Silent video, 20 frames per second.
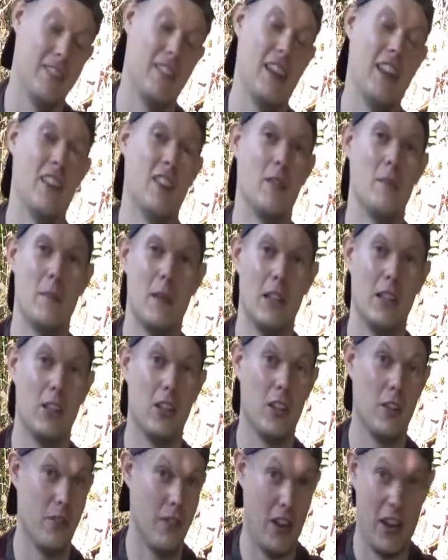in the middle
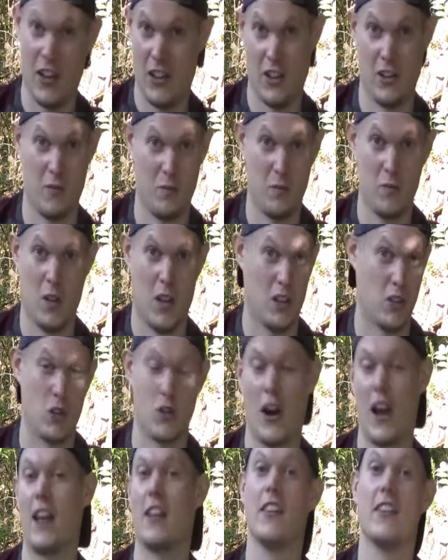of a
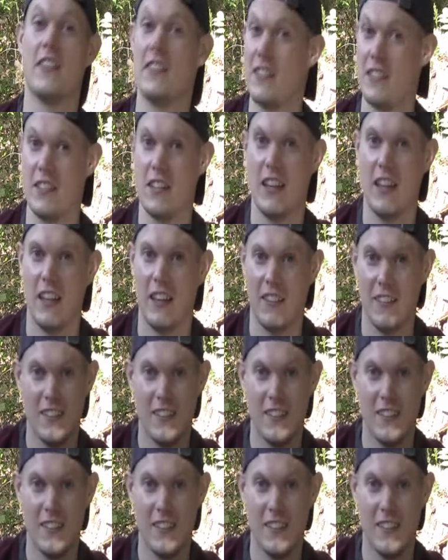trackless sea